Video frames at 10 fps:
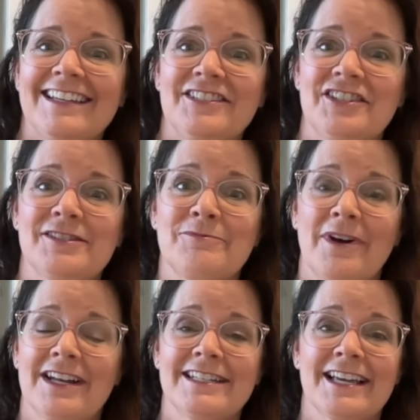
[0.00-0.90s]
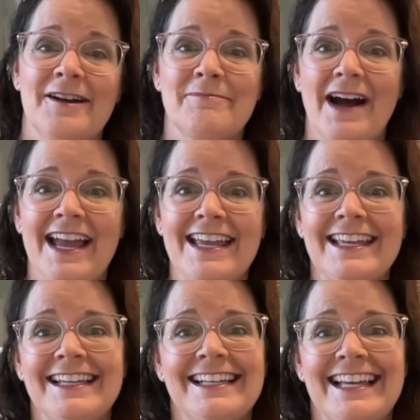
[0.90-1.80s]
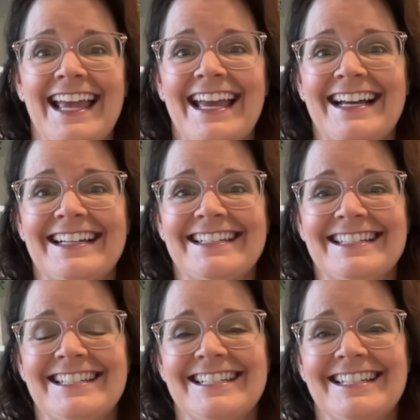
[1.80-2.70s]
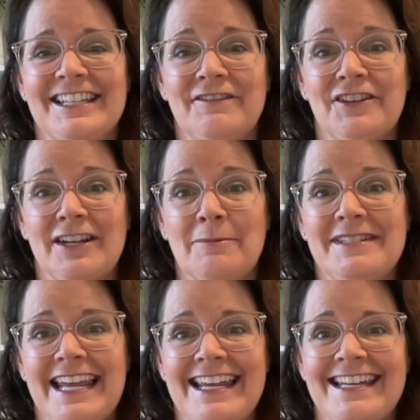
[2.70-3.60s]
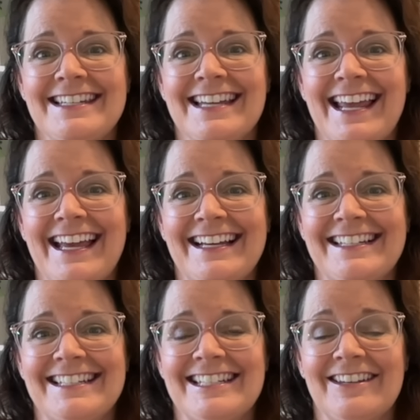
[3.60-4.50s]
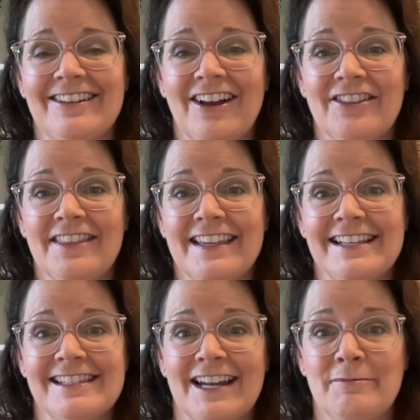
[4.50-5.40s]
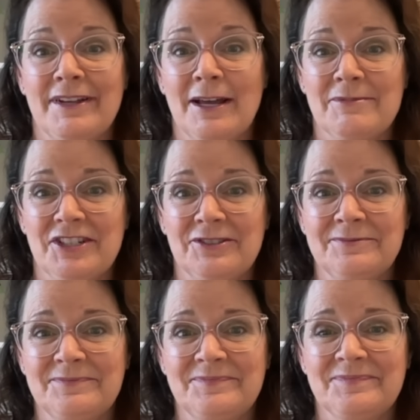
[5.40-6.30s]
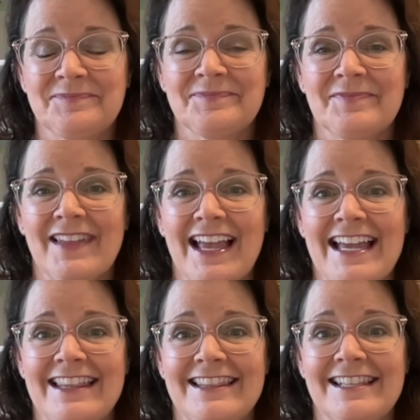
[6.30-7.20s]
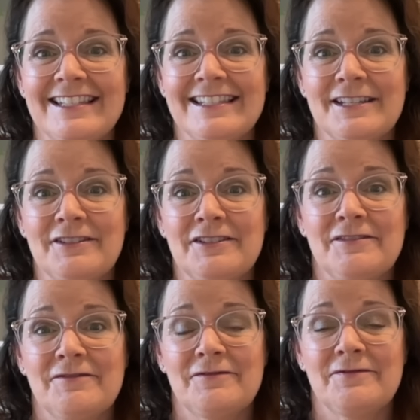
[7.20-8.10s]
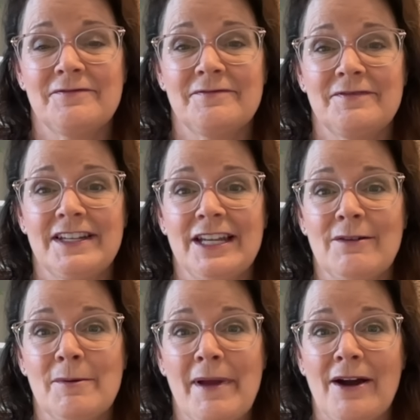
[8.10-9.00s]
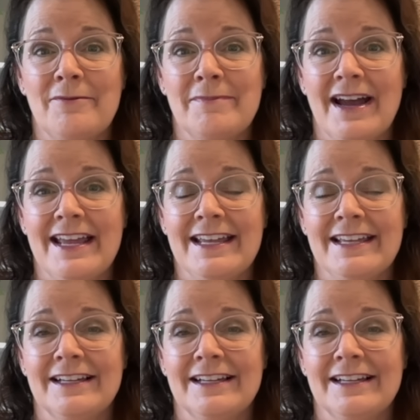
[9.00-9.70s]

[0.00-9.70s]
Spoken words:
just wanted to come by and give you an update and tell you all the things that I've been up to. This is a video about my